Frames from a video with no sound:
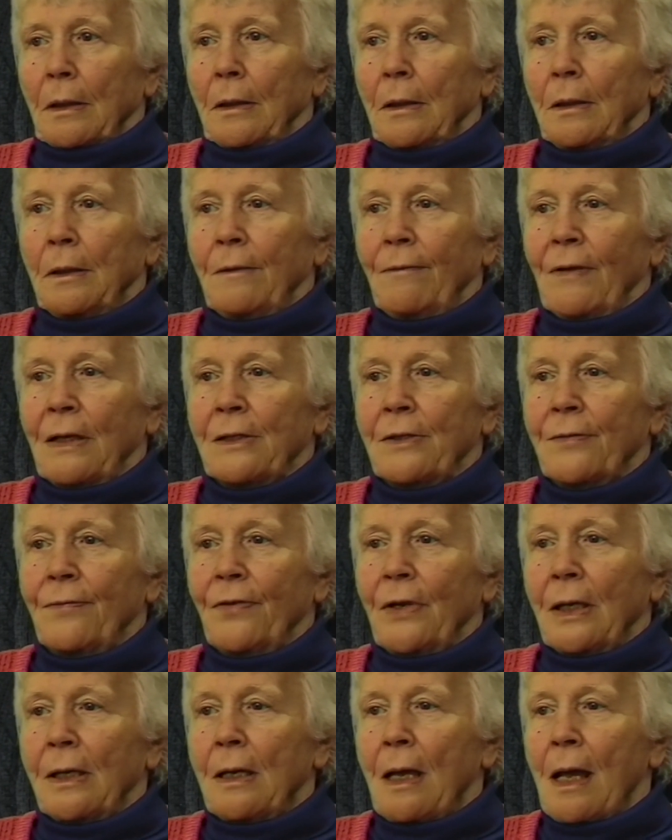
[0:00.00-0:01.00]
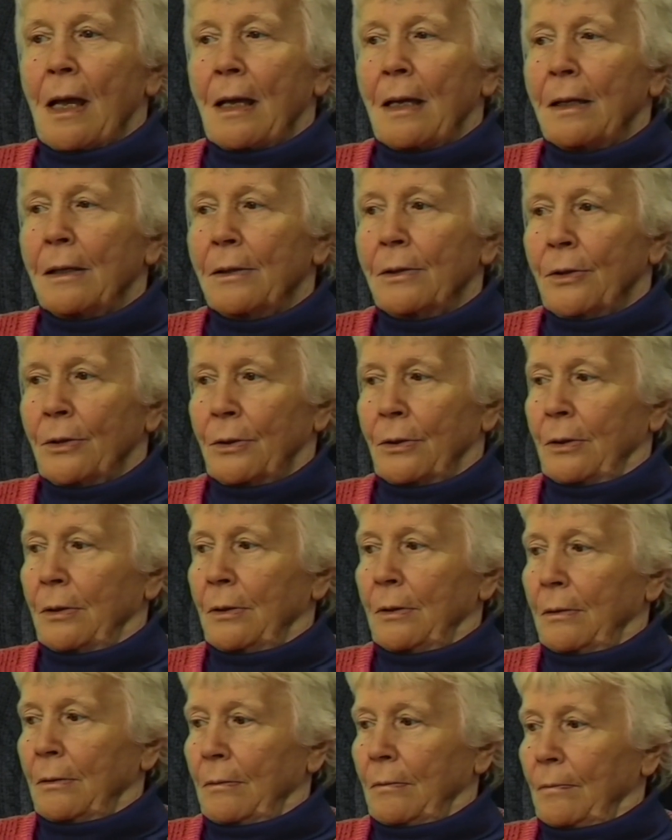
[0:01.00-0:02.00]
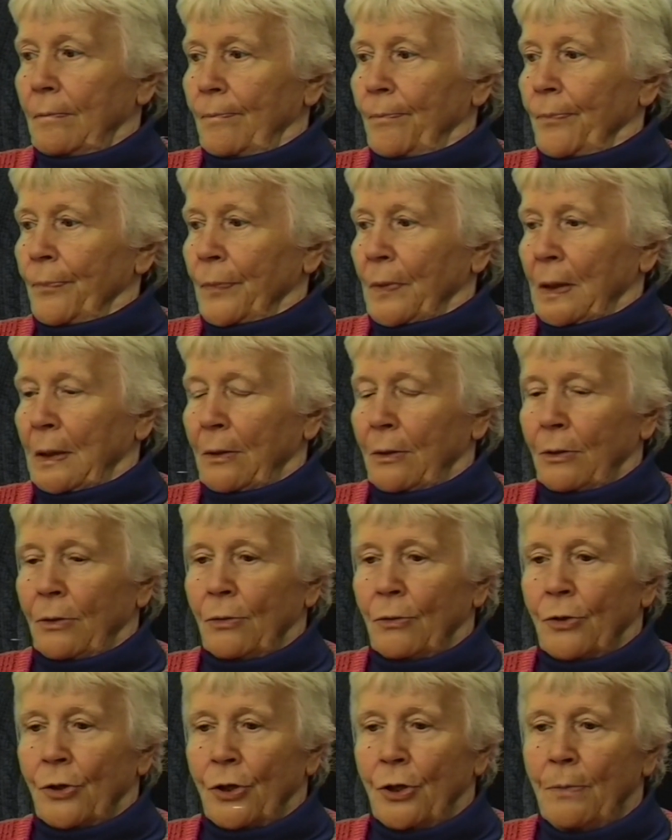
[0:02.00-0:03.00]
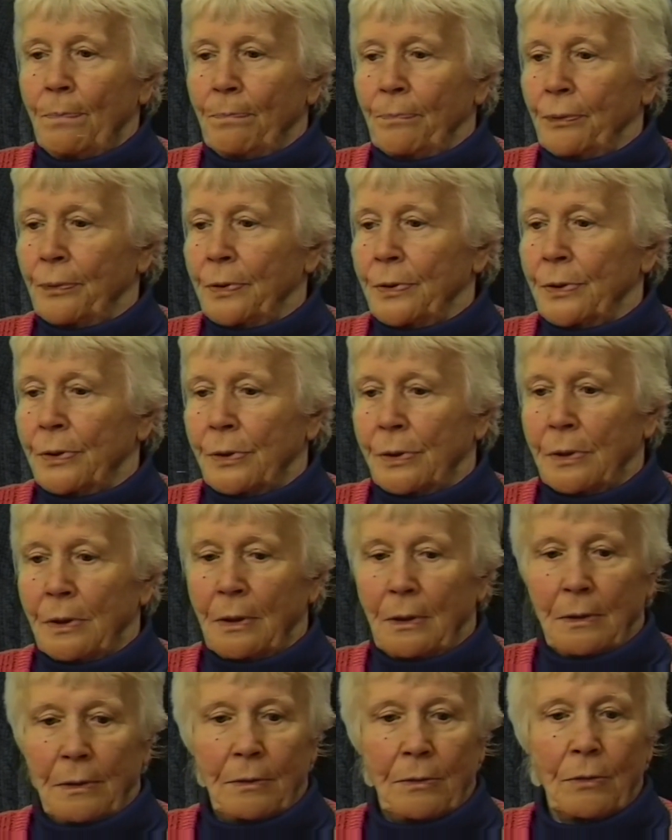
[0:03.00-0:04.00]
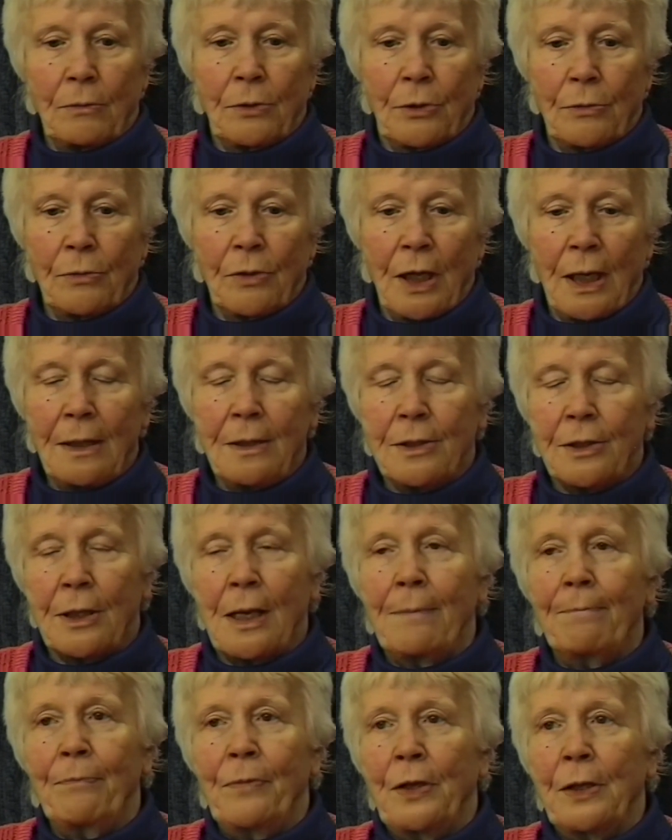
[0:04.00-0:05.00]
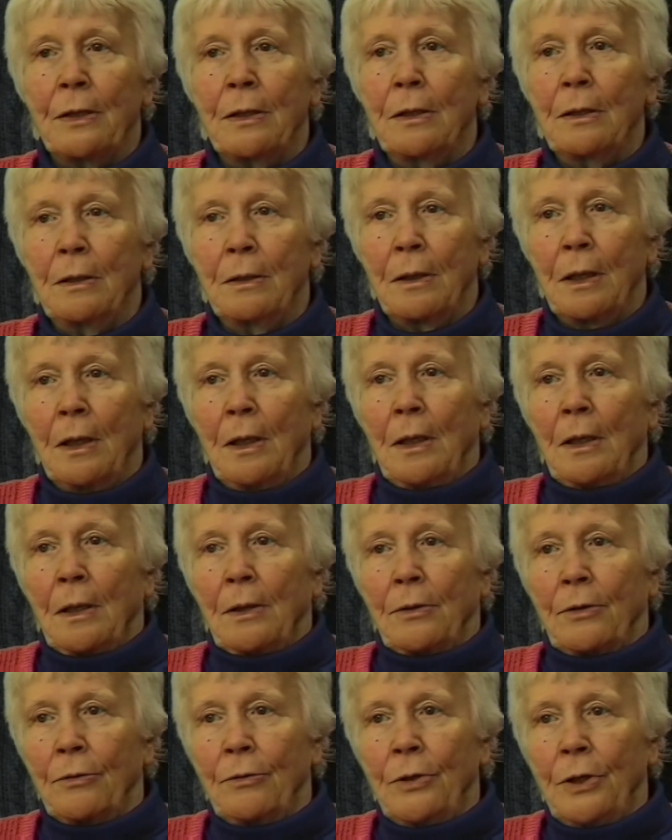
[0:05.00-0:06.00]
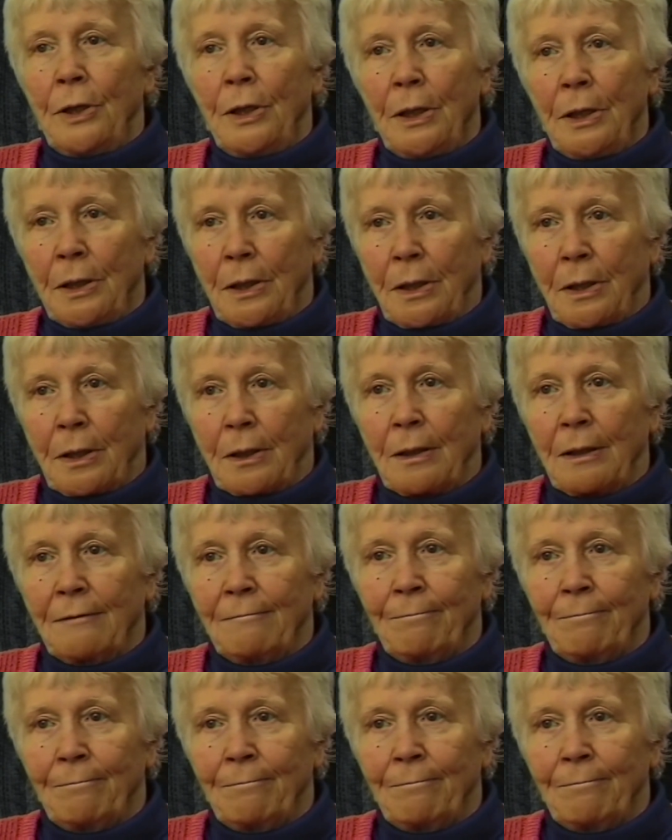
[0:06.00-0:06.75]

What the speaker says: it was very hard to keep, to get something to heat.